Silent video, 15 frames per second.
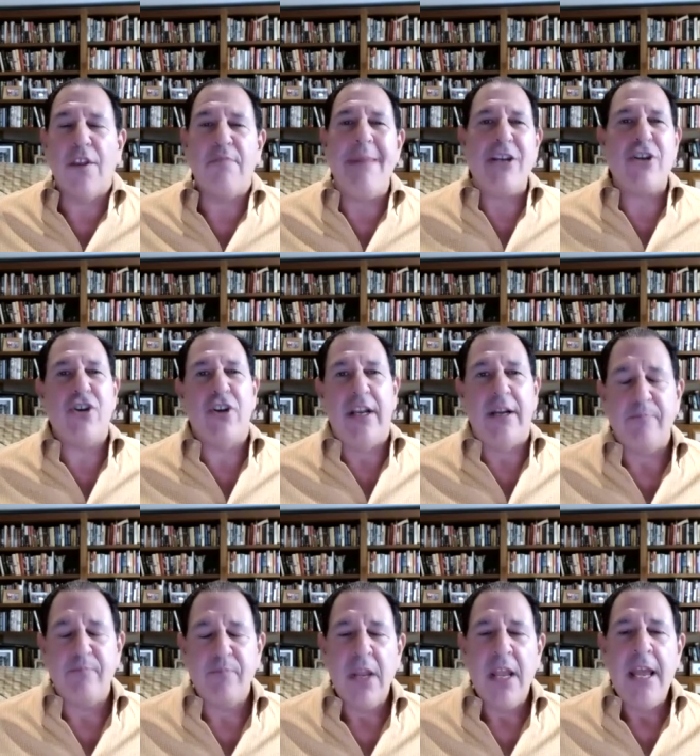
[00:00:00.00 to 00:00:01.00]
mentioning
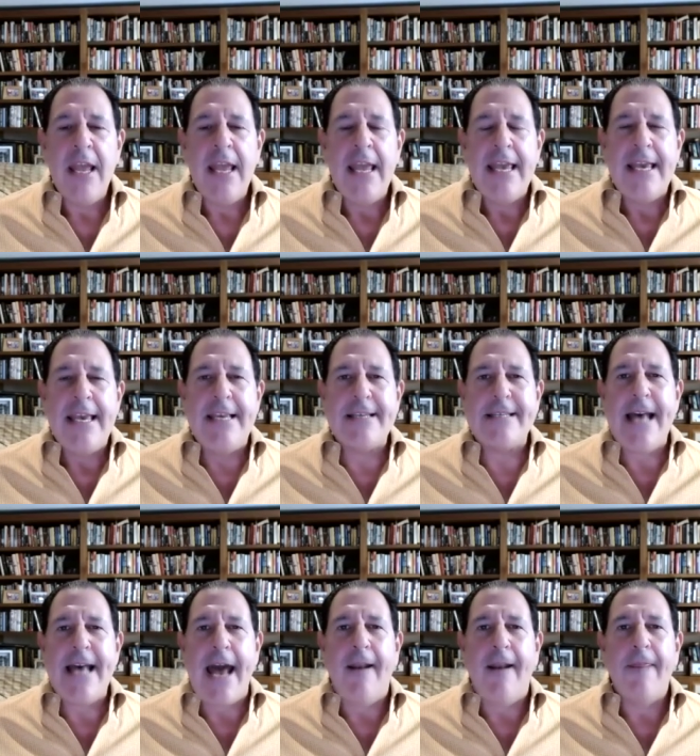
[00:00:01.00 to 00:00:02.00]
is
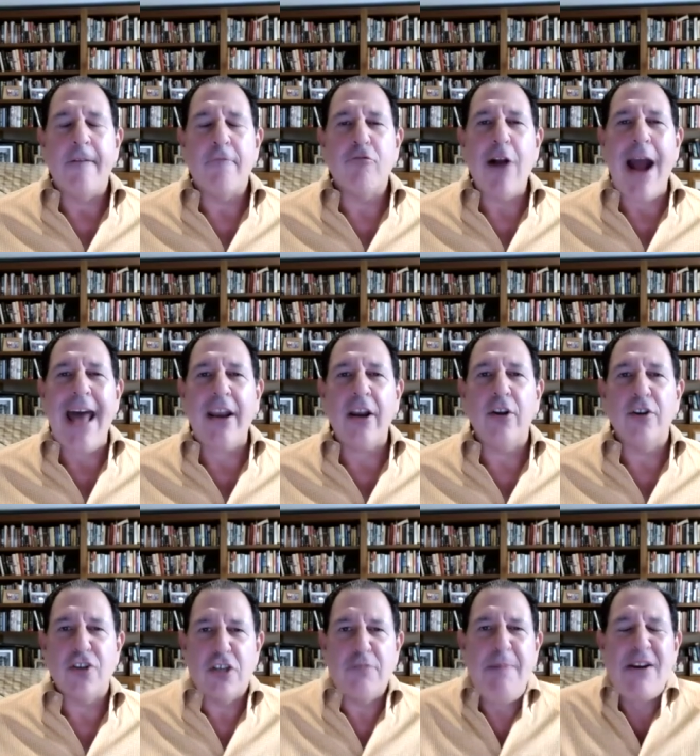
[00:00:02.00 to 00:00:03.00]
that the radicals,
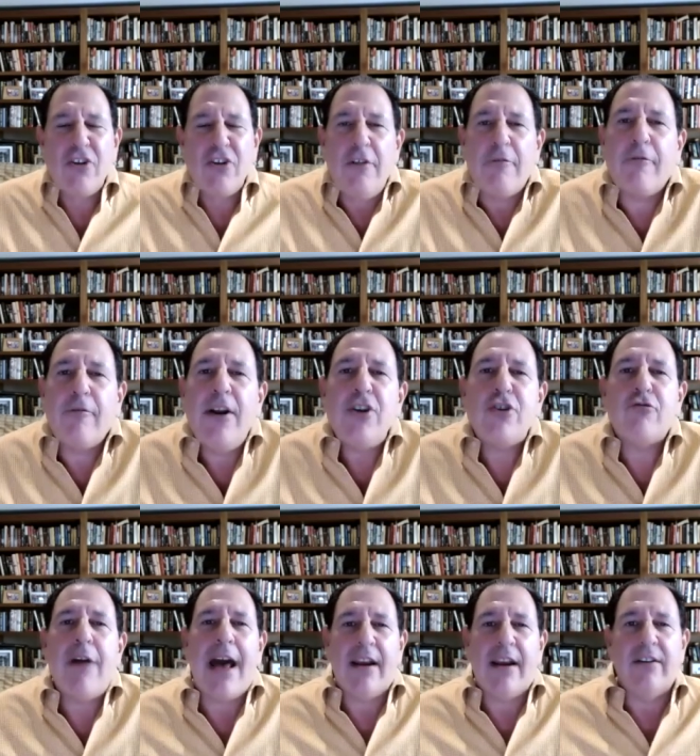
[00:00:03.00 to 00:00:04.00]
especially the French
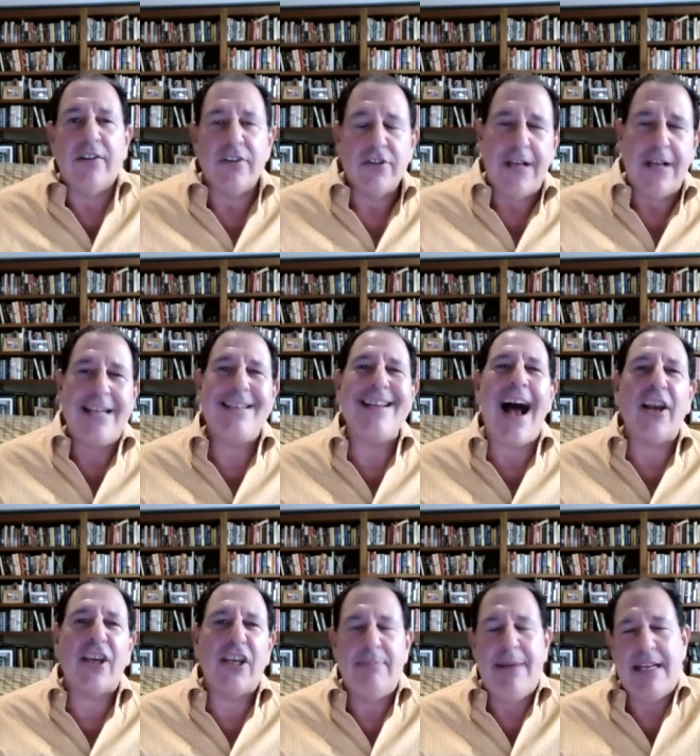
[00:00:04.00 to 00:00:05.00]
radicals, had
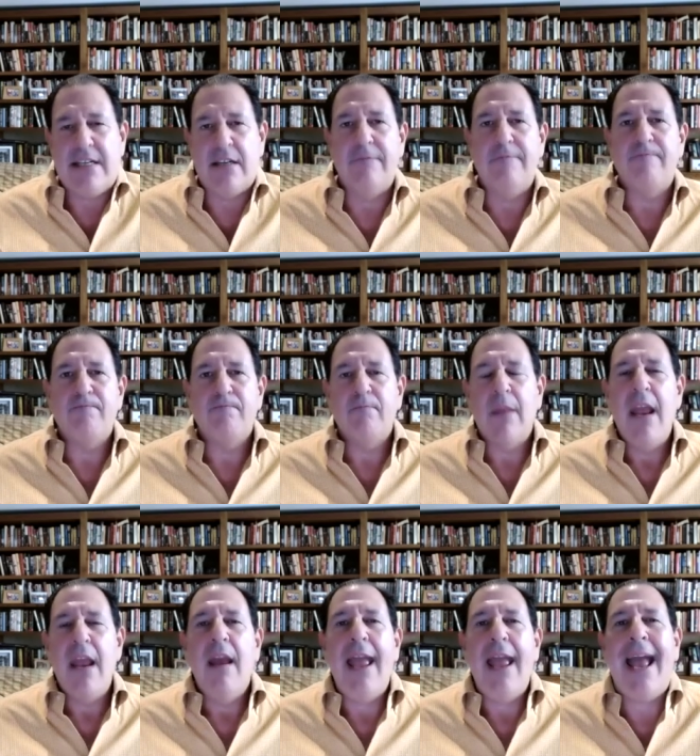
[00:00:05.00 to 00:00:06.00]
documented
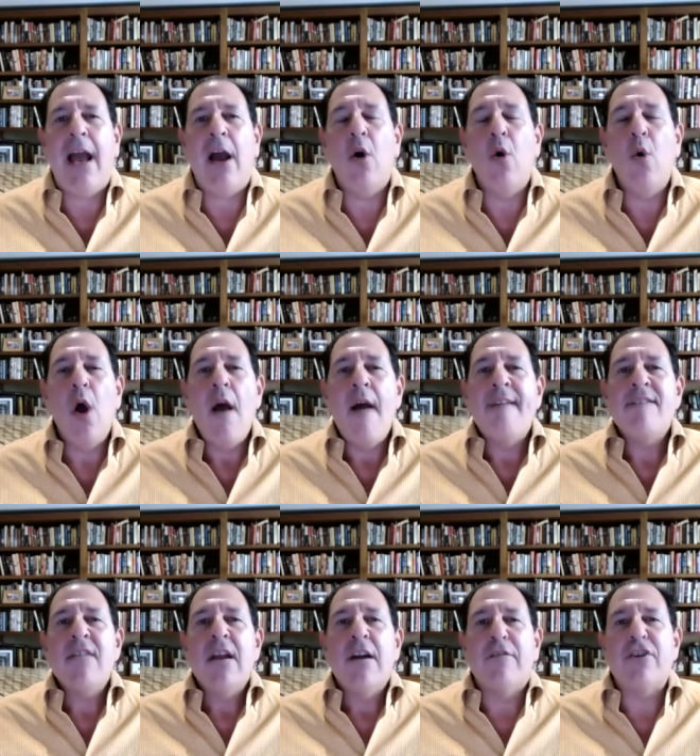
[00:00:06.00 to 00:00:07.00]
how
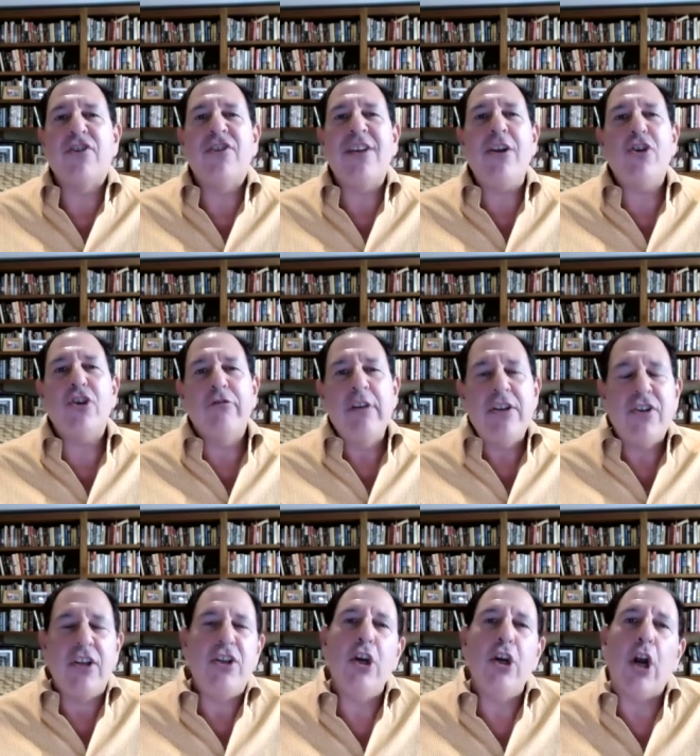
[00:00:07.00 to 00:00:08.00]
for centuries
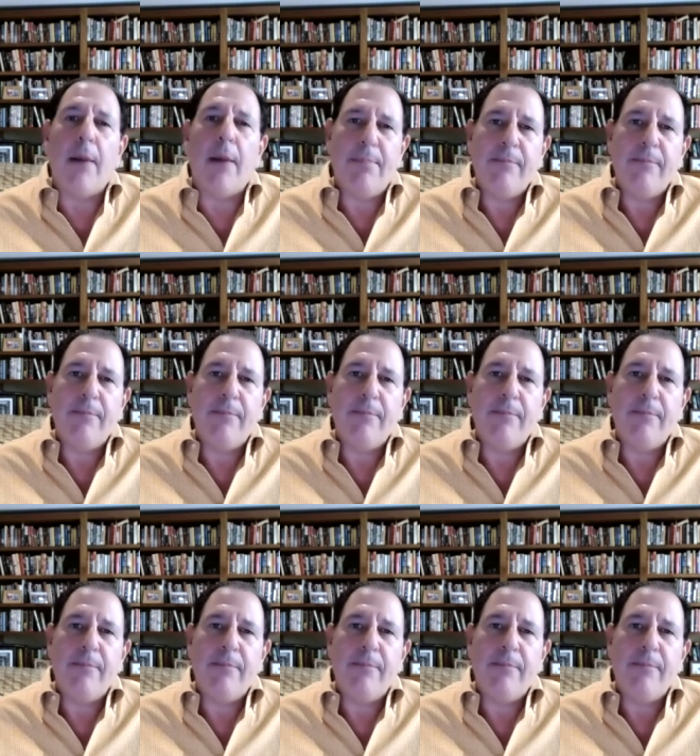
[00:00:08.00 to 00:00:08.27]
in Europe,